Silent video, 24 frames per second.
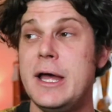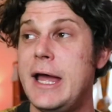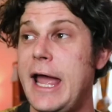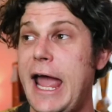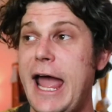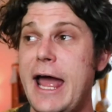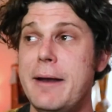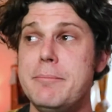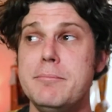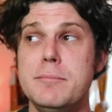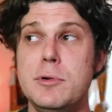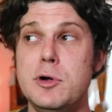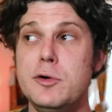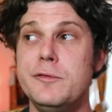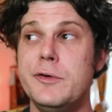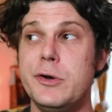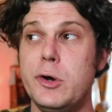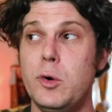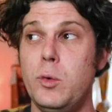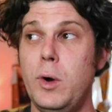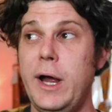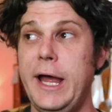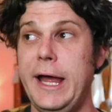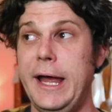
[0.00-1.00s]
and move it
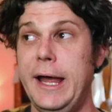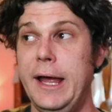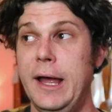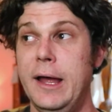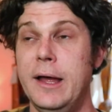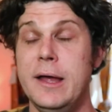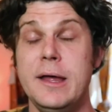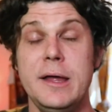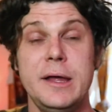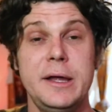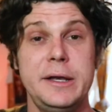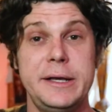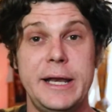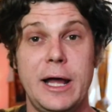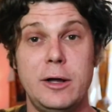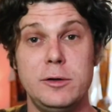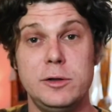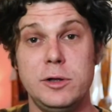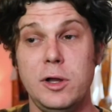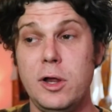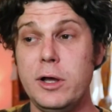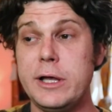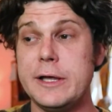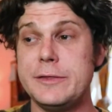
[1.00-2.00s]
away. Now
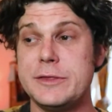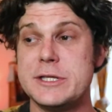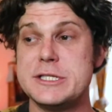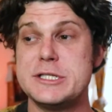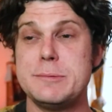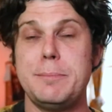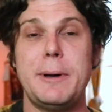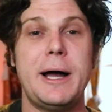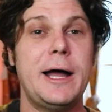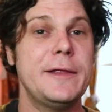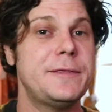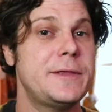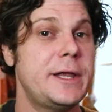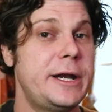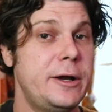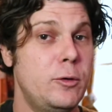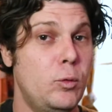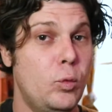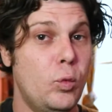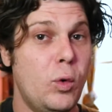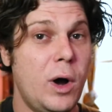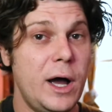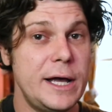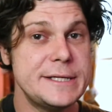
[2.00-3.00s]
look at the spot that it
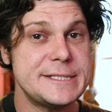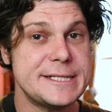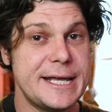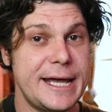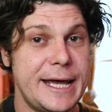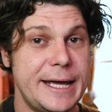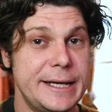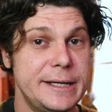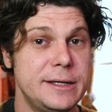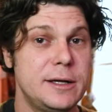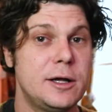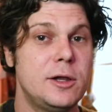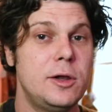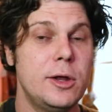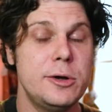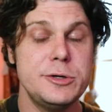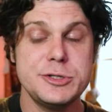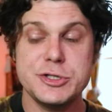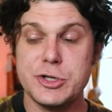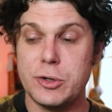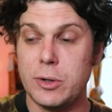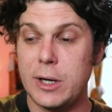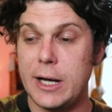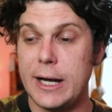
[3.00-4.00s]
was at, close
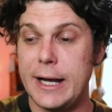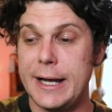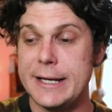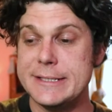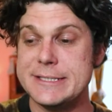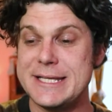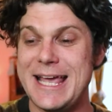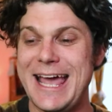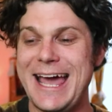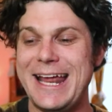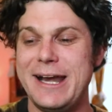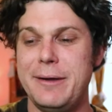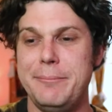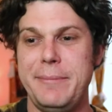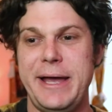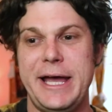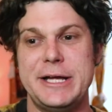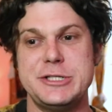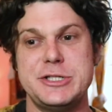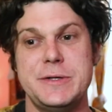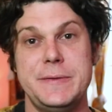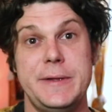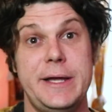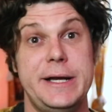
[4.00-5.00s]
your eyes, and
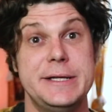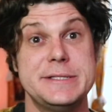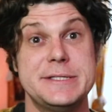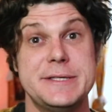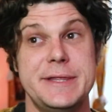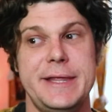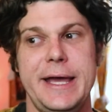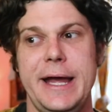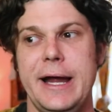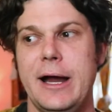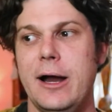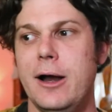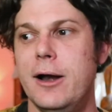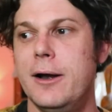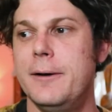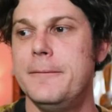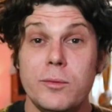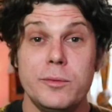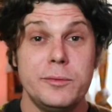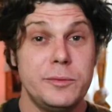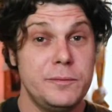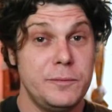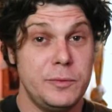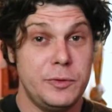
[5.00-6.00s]
imagine that it's there.
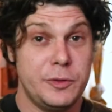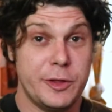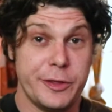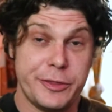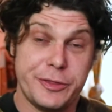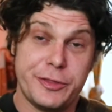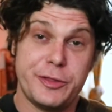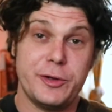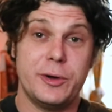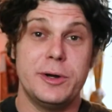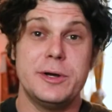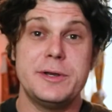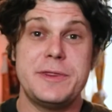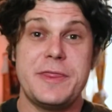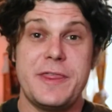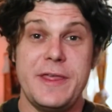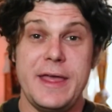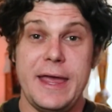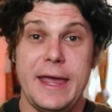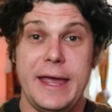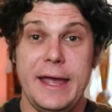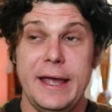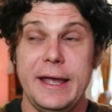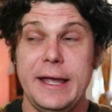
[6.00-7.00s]
The third
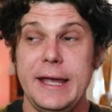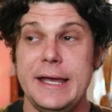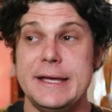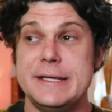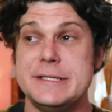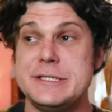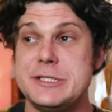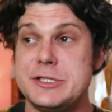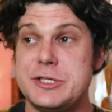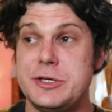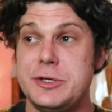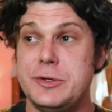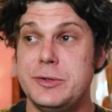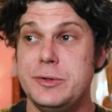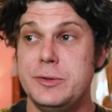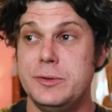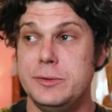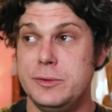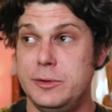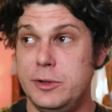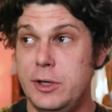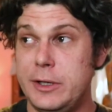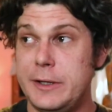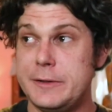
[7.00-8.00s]
thing is to
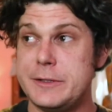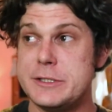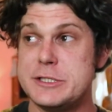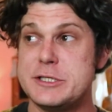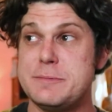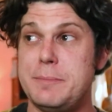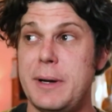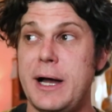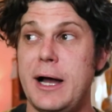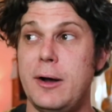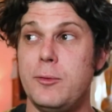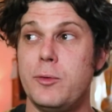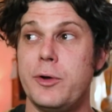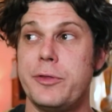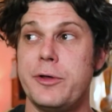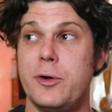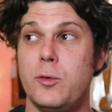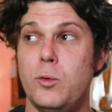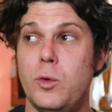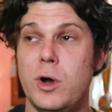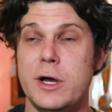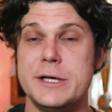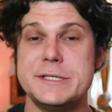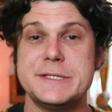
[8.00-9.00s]
look at the spot where there
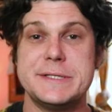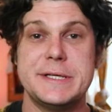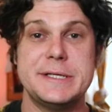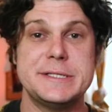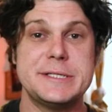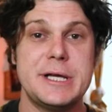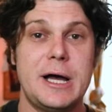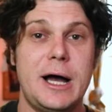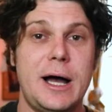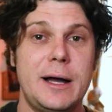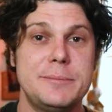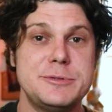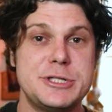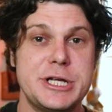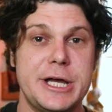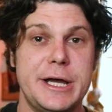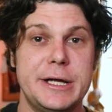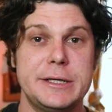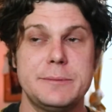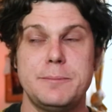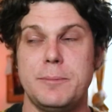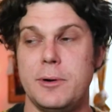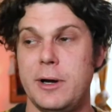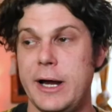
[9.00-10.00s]
was this
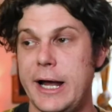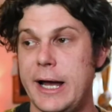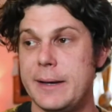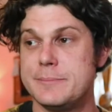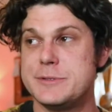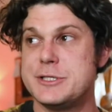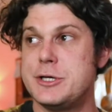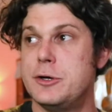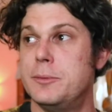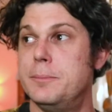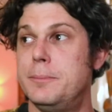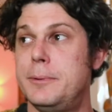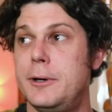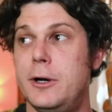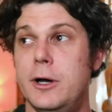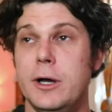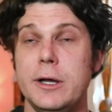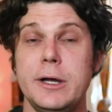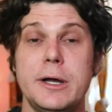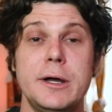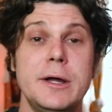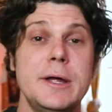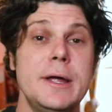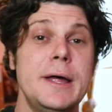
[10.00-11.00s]
object, perhaps your
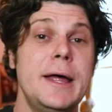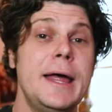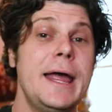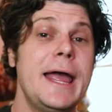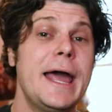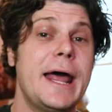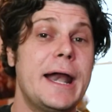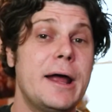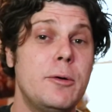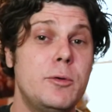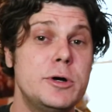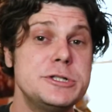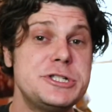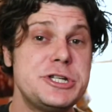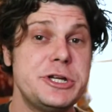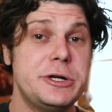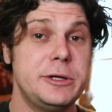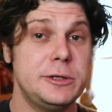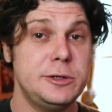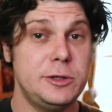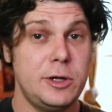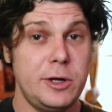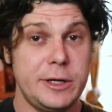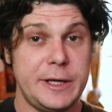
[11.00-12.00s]
book, and I want you to
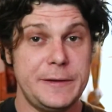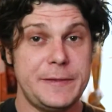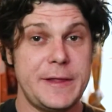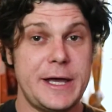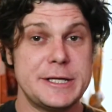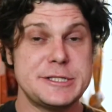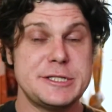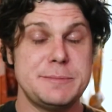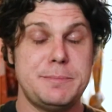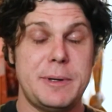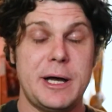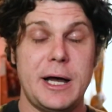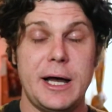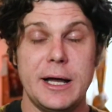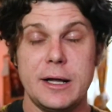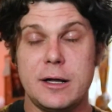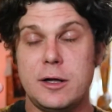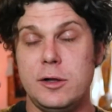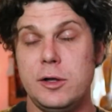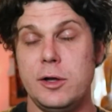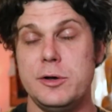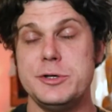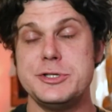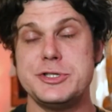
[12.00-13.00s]
look at that spot,
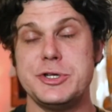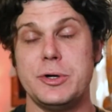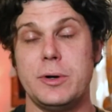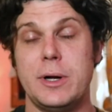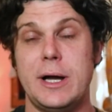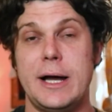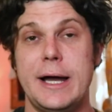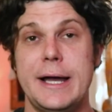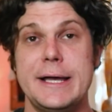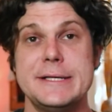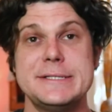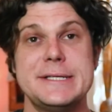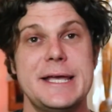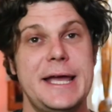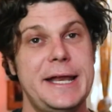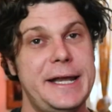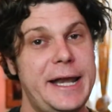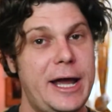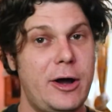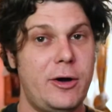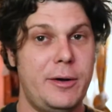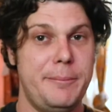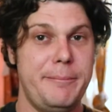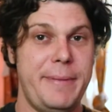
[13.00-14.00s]
close your eyes, and
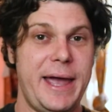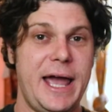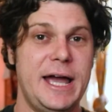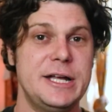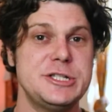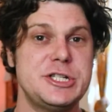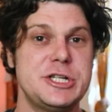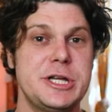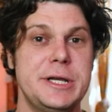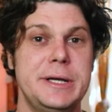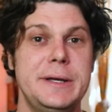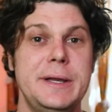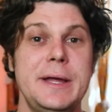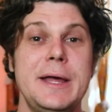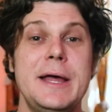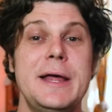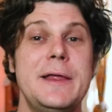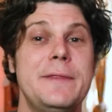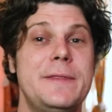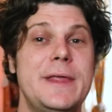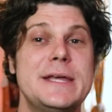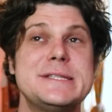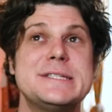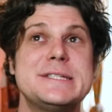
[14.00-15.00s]
now imagine
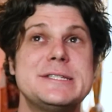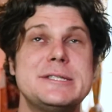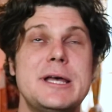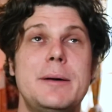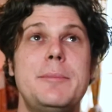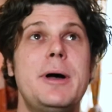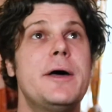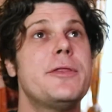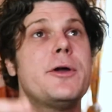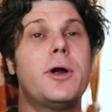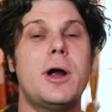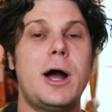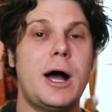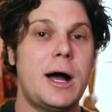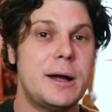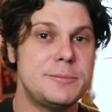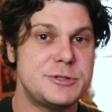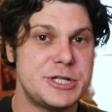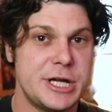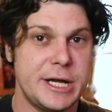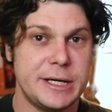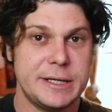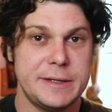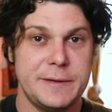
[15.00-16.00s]
that some other
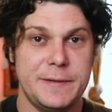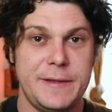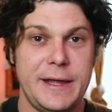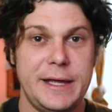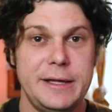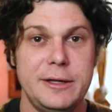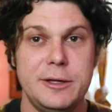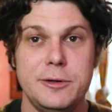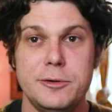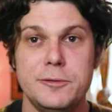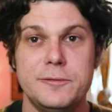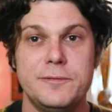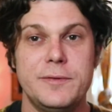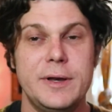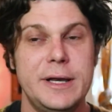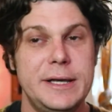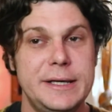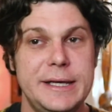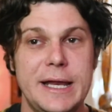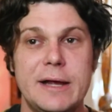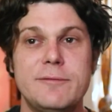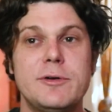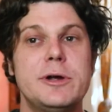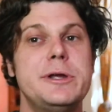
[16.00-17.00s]
object that you've
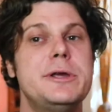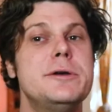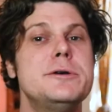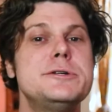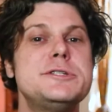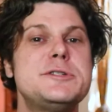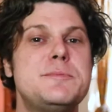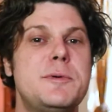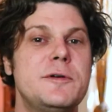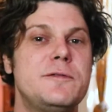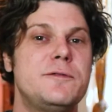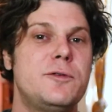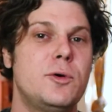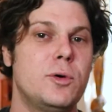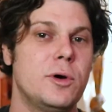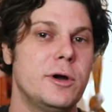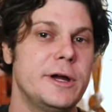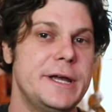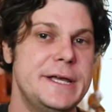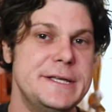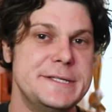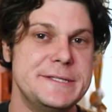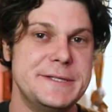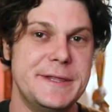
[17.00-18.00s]
never used before
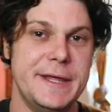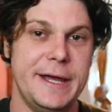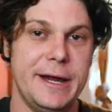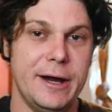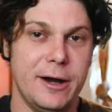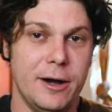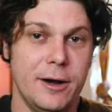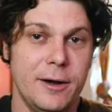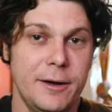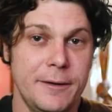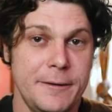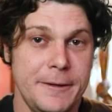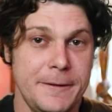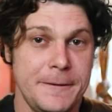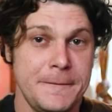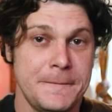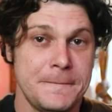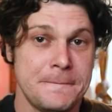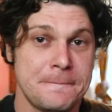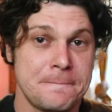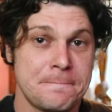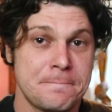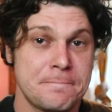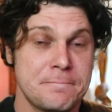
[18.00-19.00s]
is there.
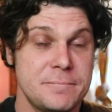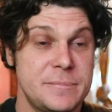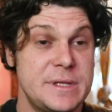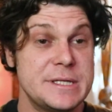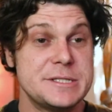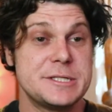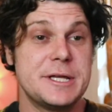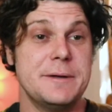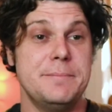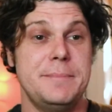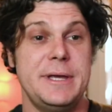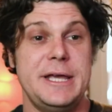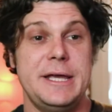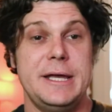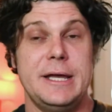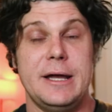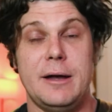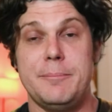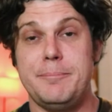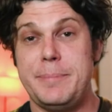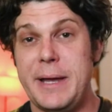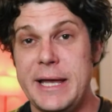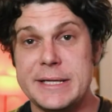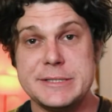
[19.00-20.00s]
This can be
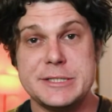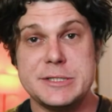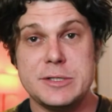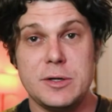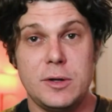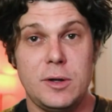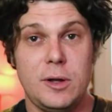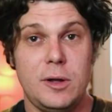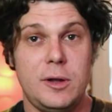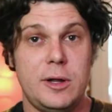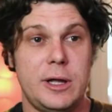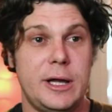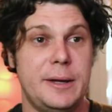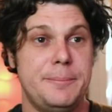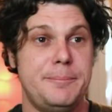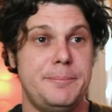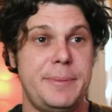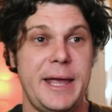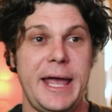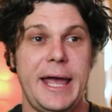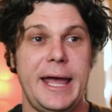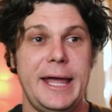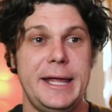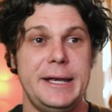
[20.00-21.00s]
a pencil, a
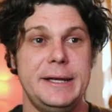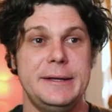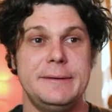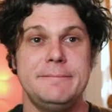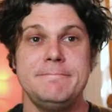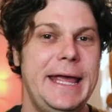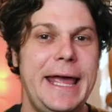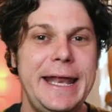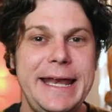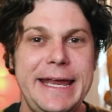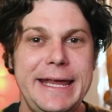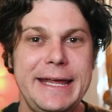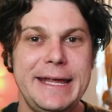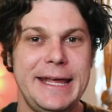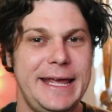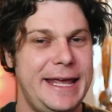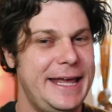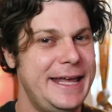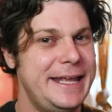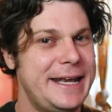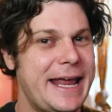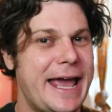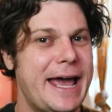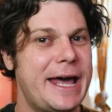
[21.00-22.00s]
pen, any
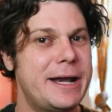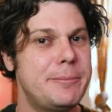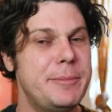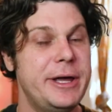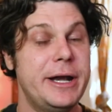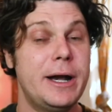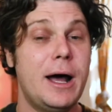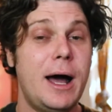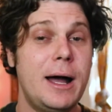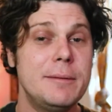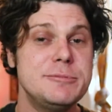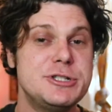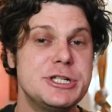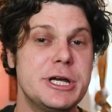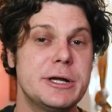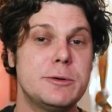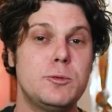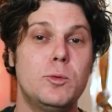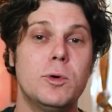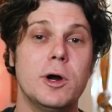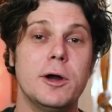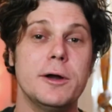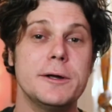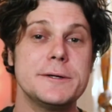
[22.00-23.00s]
inanimate object
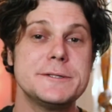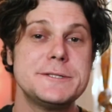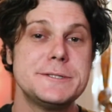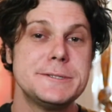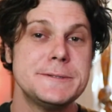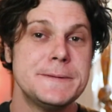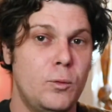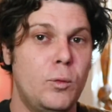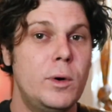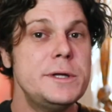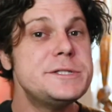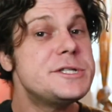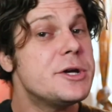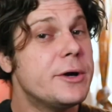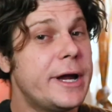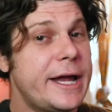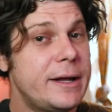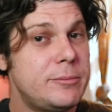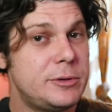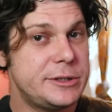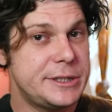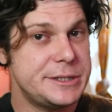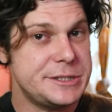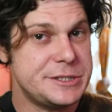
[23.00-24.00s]
works. Once you're
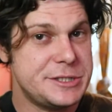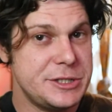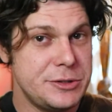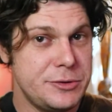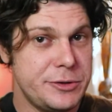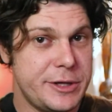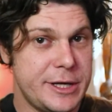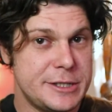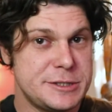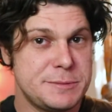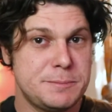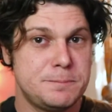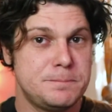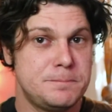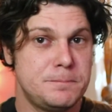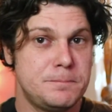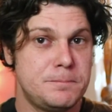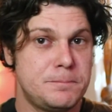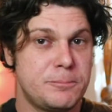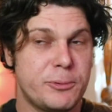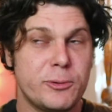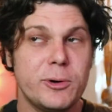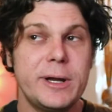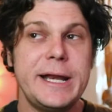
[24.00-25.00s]
able to do this
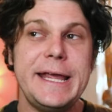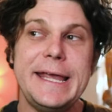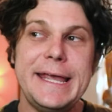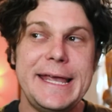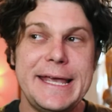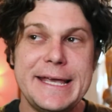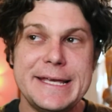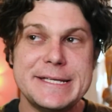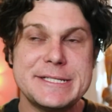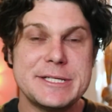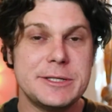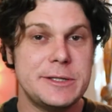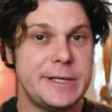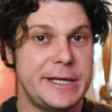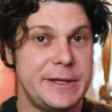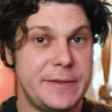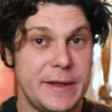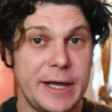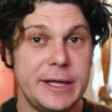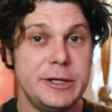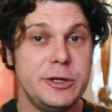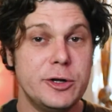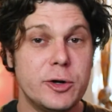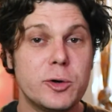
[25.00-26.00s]
pretty easily,
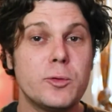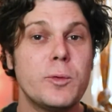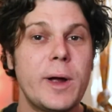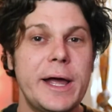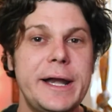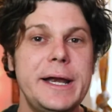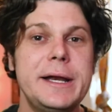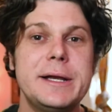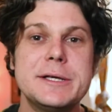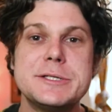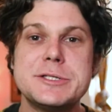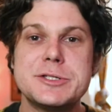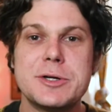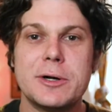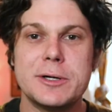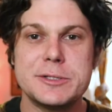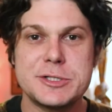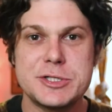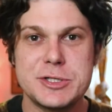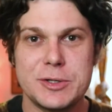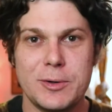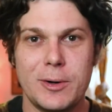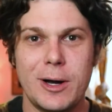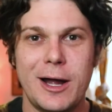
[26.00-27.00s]
then you're ready to start
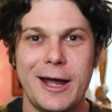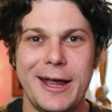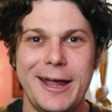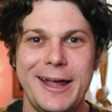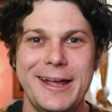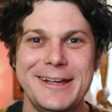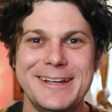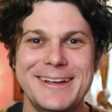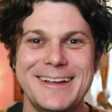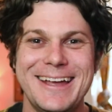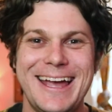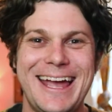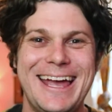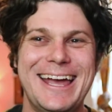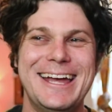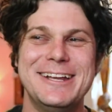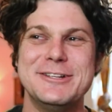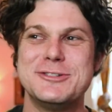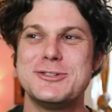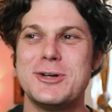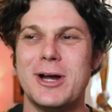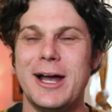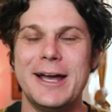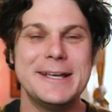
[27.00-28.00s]
scrying and
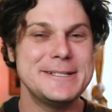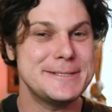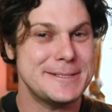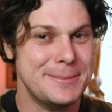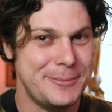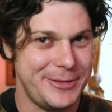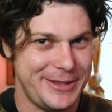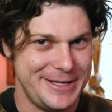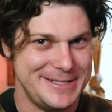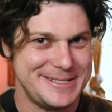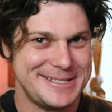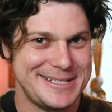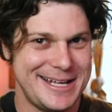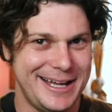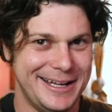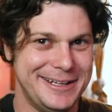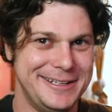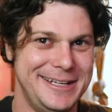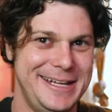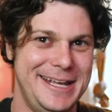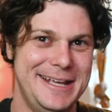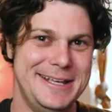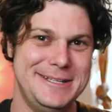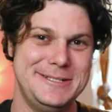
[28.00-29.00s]
trying some of these
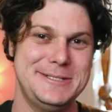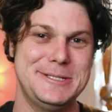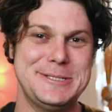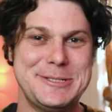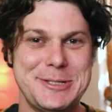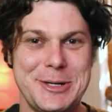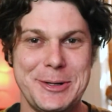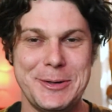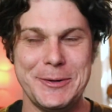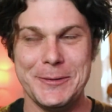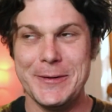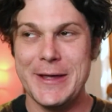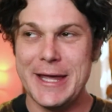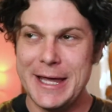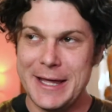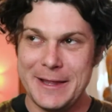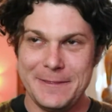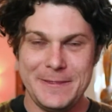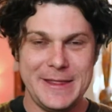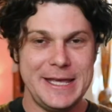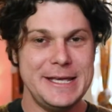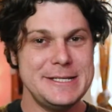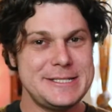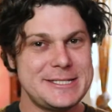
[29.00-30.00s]
techniques. So these